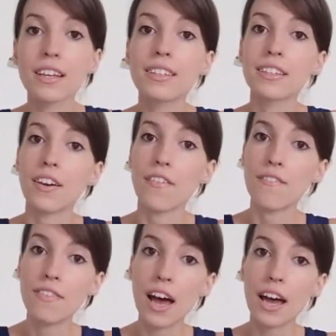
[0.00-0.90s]
Skill
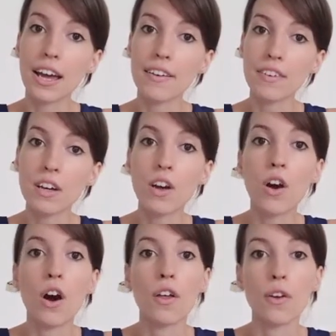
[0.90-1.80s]
5
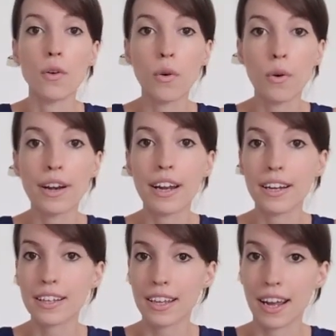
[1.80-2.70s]
are the coordinate
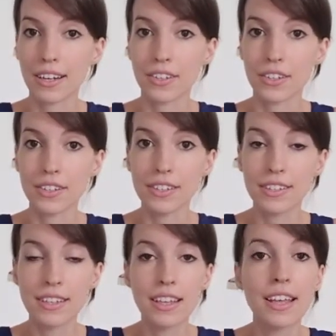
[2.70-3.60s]

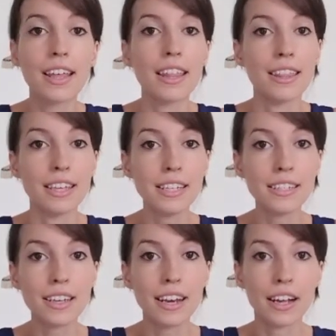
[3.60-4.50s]
connectors.
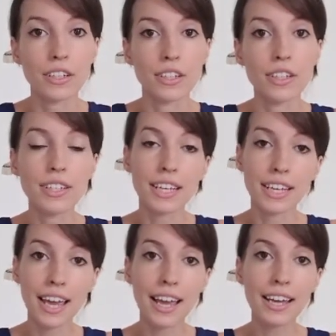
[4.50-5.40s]
These connectors
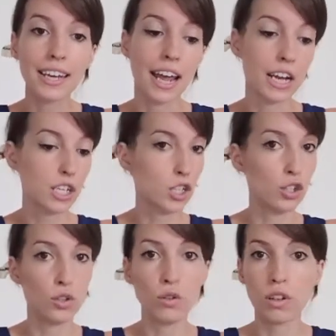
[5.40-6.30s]
can connect
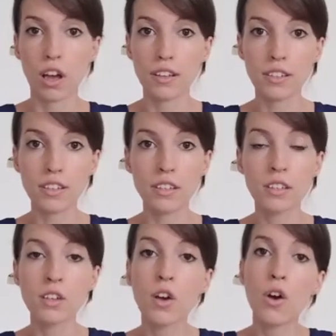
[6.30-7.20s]
2
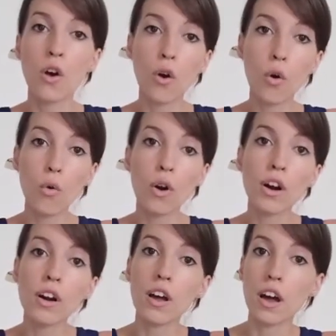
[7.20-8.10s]
clauses
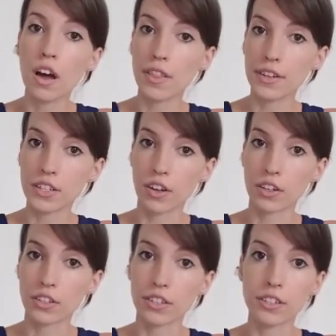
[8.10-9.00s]
or other
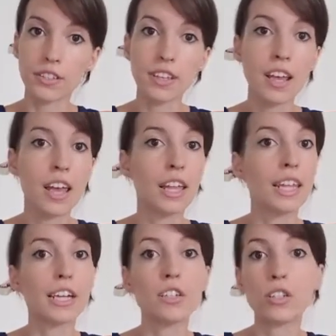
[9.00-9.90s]
structures,
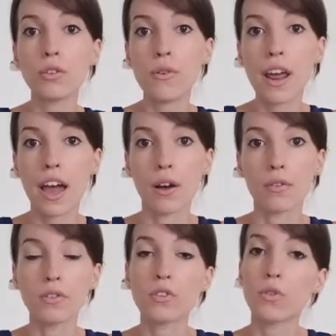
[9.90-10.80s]
like 2
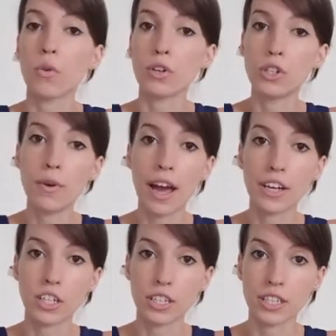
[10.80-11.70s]
nouns or 2
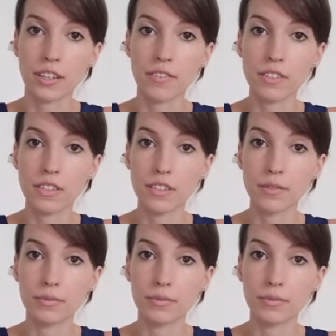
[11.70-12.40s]
adjectives.